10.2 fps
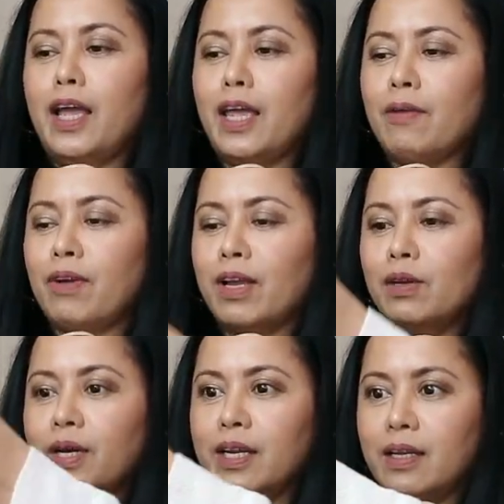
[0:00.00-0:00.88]
if I
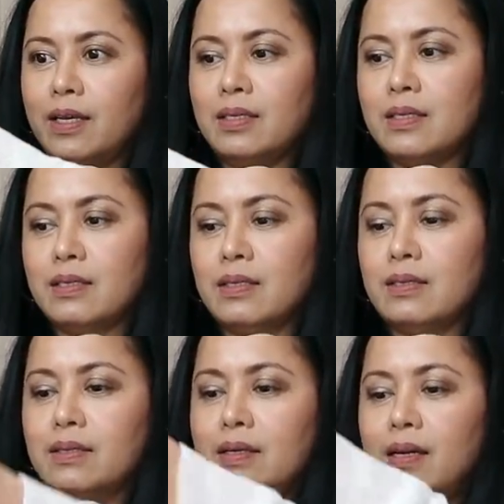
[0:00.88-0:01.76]
look at this,
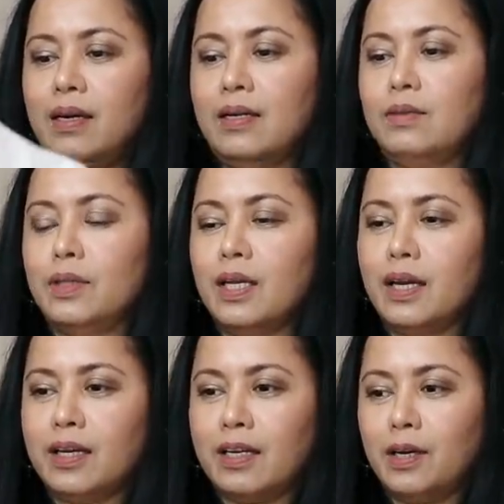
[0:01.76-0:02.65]
I don't think
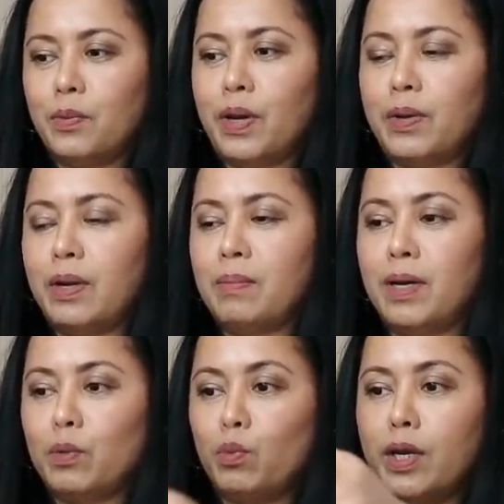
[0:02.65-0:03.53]
I can wear it,
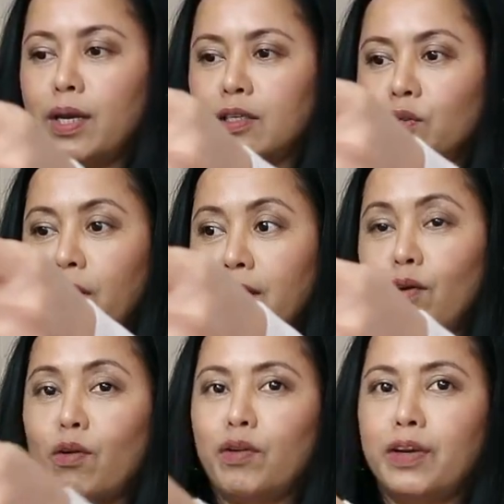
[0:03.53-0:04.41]
but when I try it
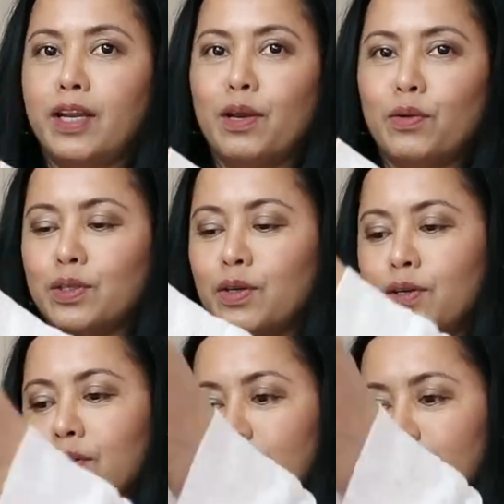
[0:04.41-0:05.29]
on, it looks
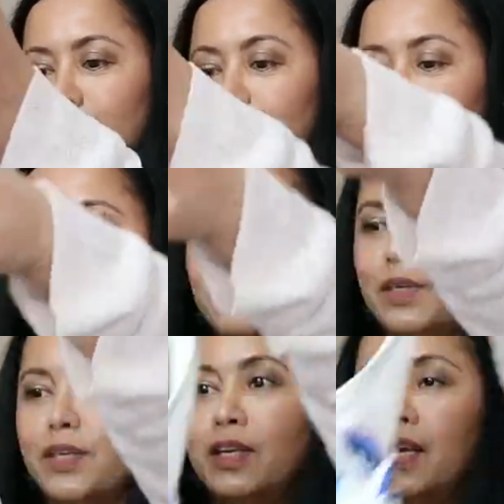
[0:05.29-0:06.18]
good. It looks good